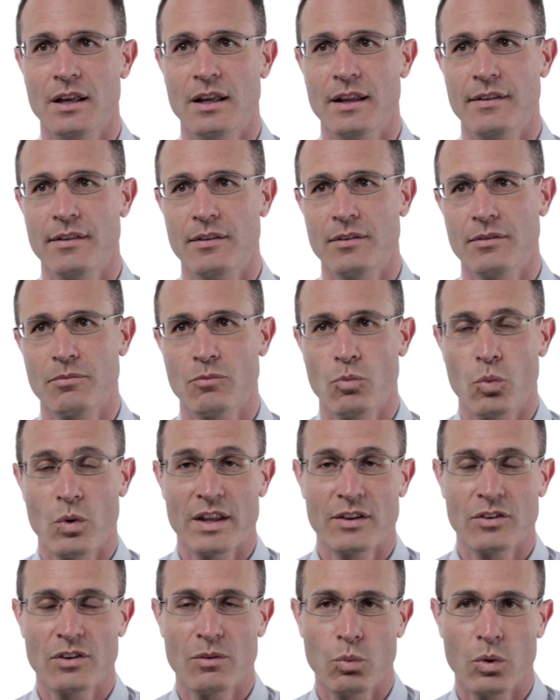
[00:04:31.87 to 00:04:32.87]
And
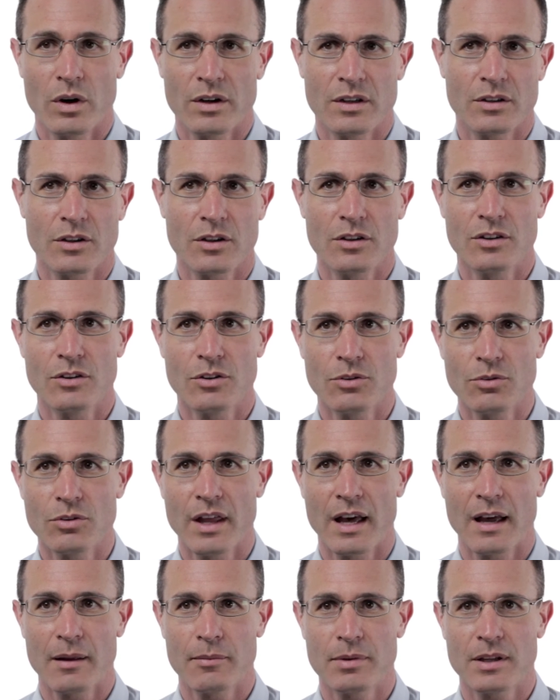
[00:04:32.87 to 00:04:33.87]
ways one can do
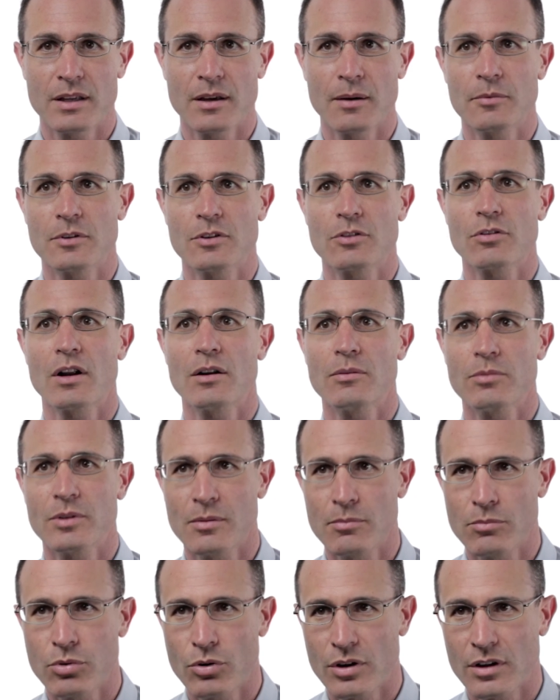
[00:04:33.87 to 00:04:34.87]
that become incredibly
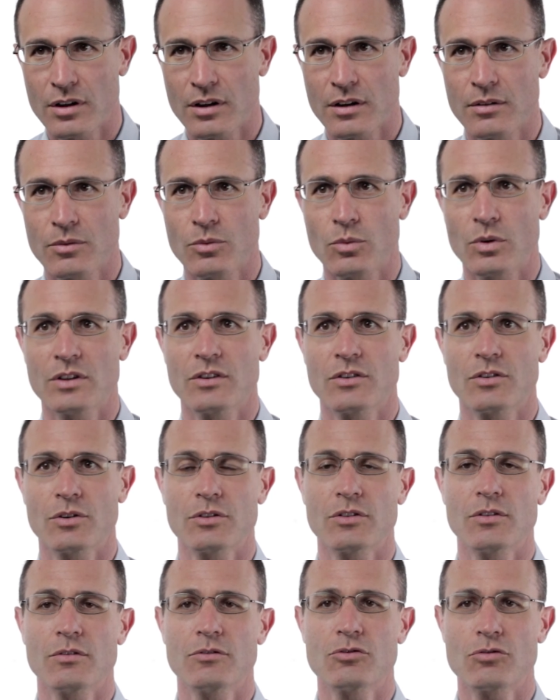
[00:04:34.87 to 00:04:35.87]
important, what
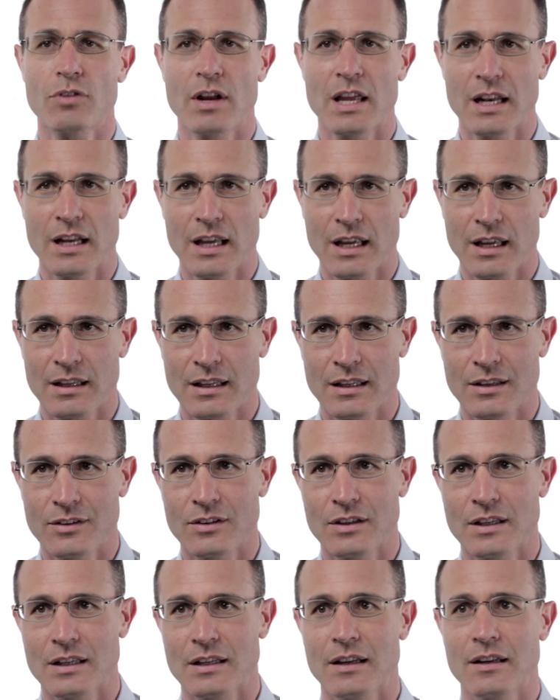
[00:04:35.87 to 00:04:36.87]
sorts of training
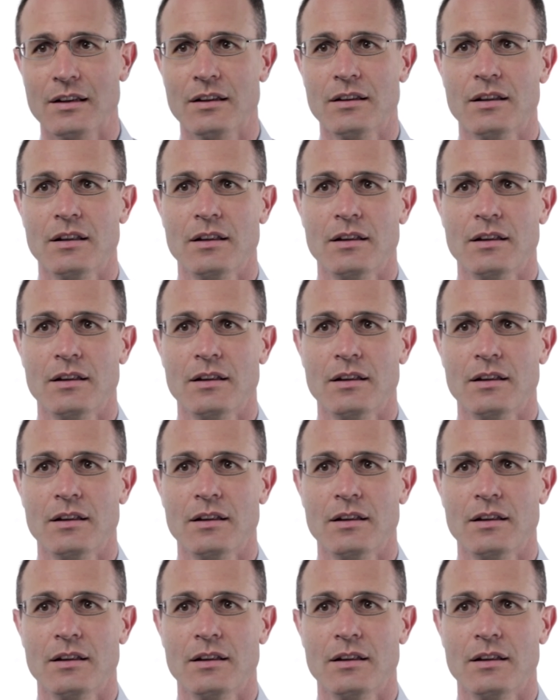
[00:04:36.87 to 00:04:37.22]
is needed.